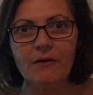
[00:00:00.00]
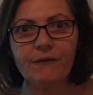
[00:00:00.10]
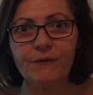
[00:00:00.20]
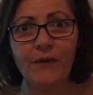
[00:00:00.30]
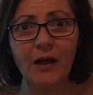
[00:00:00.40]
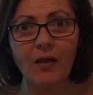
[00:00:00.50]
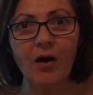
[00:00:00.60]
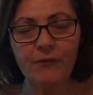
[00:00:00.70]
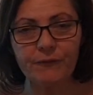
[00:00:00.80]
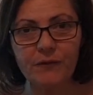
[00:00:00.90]
fell
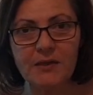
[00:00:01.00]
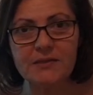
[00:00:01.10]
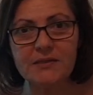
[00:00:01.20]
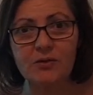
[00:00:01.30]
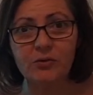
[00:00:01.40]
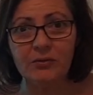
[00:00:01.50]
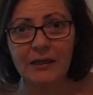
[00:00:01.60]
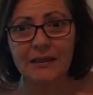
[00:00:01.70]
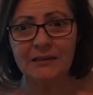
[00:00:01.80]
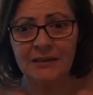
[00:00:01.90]
off his
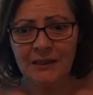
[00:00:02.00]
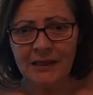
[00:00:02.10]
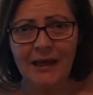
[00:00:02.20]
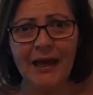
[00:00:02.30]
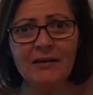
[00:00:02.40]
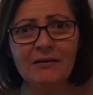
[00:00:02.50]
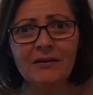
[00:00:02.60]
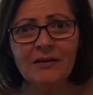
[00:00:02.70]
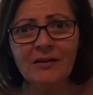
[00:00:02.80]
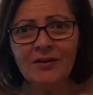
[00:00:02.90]
scooter and
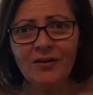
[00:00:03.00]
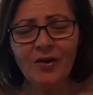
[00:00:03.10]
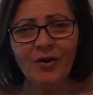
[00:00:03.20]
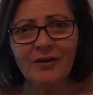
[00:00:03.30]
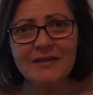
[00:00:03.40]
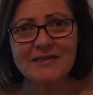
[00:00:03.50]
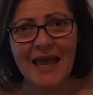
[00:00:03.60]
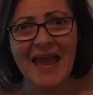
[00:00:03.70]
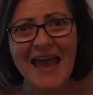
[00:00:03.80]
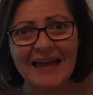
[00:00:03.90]
hurt his
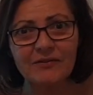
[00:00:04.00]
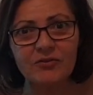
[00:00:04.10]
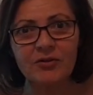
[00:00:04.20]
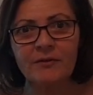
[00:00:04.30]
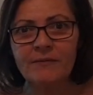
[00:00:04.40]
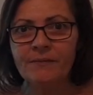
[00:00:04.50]
hand.